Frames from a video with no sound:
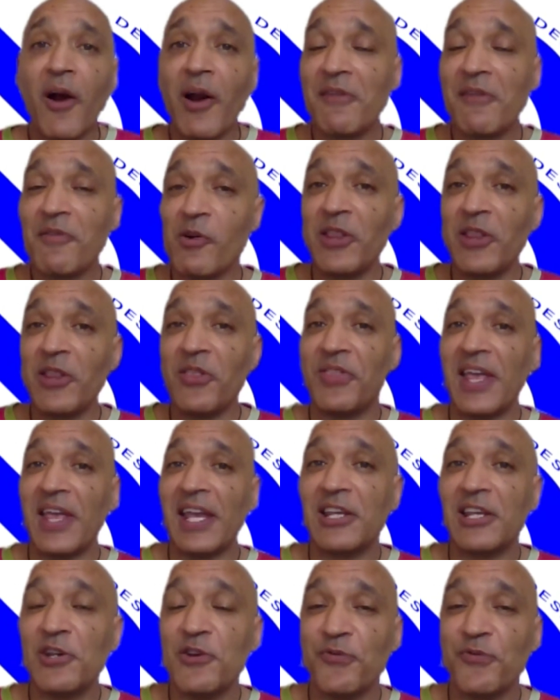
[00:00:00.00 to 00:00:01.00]
right, everyone,
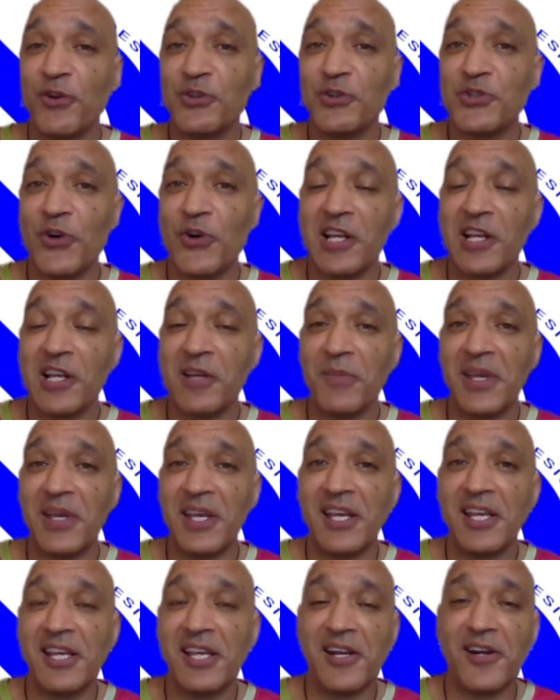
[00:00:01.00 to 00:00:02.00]
thank you for joining
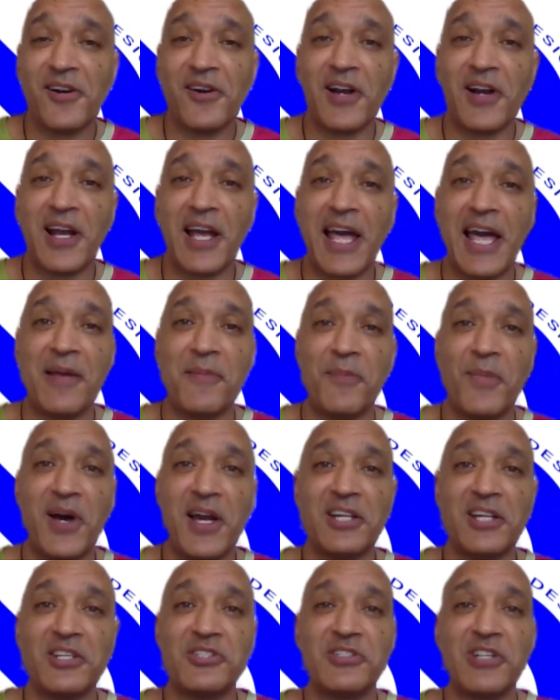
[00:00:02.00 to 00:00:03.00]
me here at
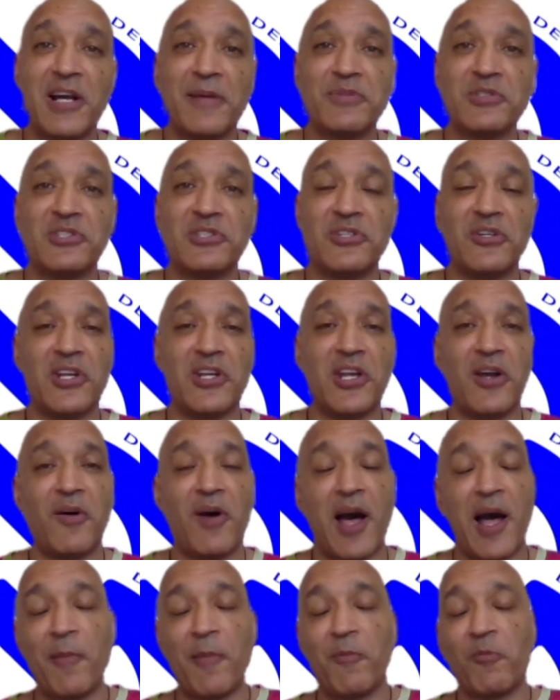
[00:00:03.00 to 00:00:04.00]
MindShop
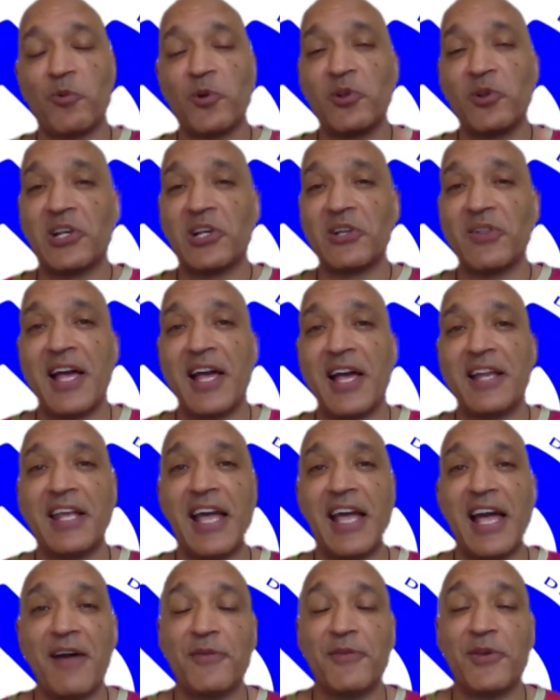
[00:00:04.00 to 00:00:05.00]
Studio. I'm really glad to
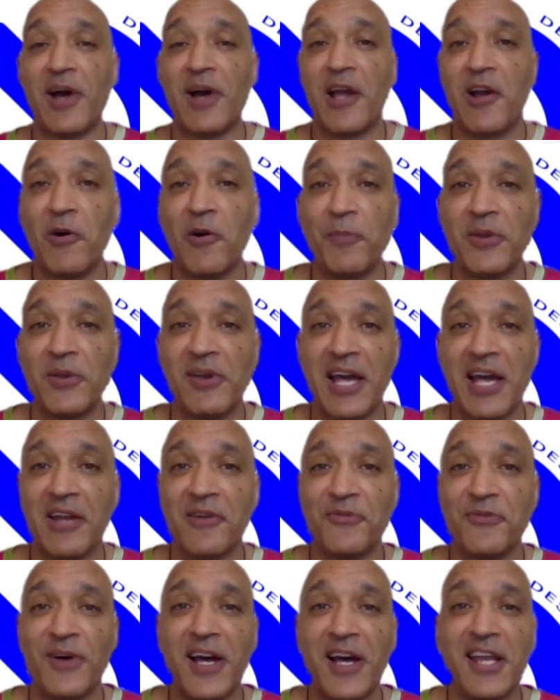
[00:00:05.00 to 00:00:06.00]
have you. I hope you
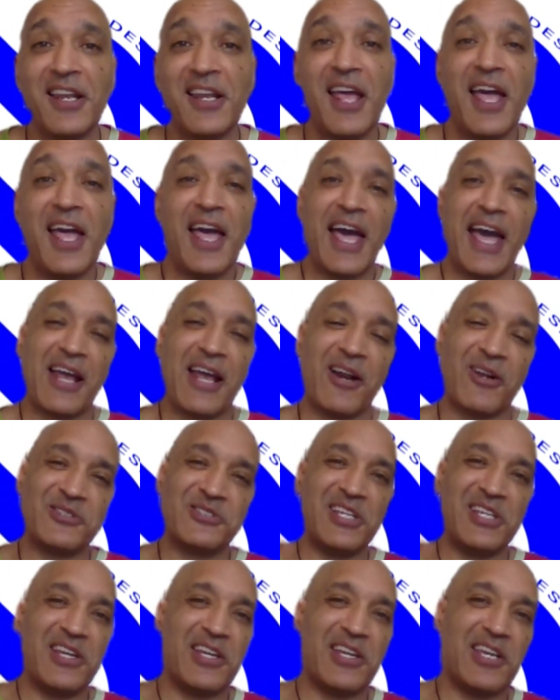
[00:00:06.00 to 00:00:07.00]
had fun, and I'll
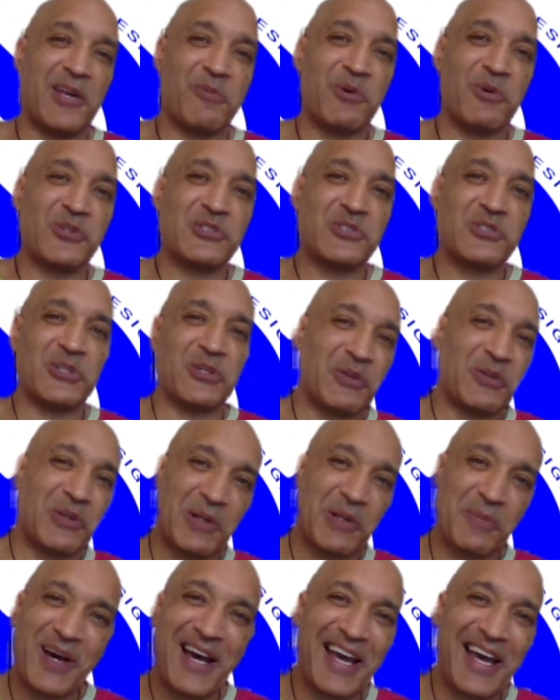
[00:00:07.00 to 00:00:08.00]
see you again real soon.
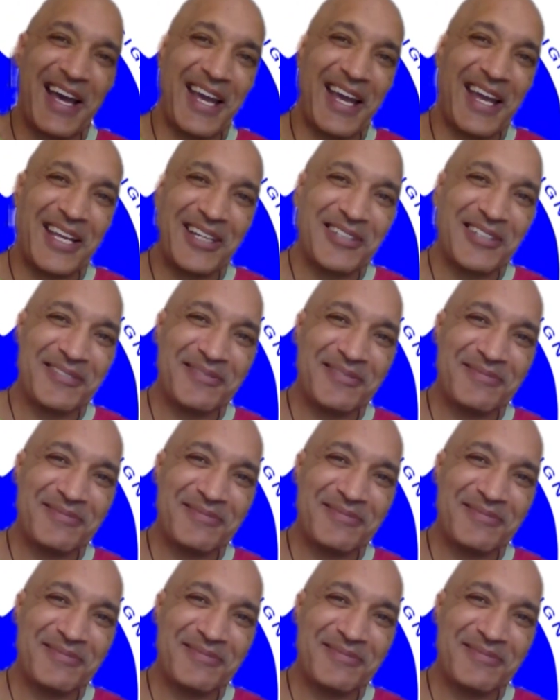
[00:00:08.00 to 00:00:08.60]
Goodbye.